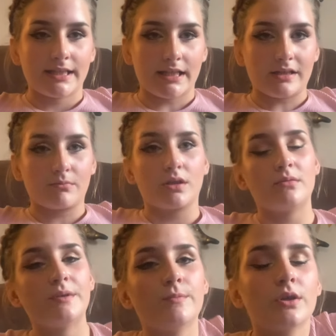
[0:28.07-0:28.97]
and I'm going to
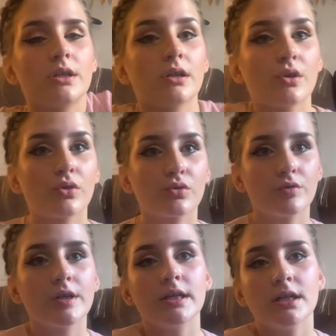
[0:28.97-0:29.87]
be putting
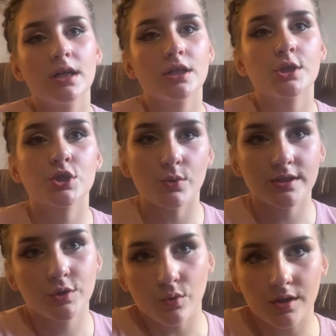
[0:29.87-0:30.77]
three short
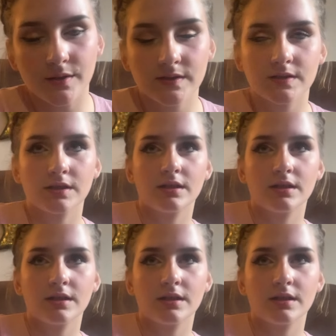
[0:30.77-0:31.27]
stories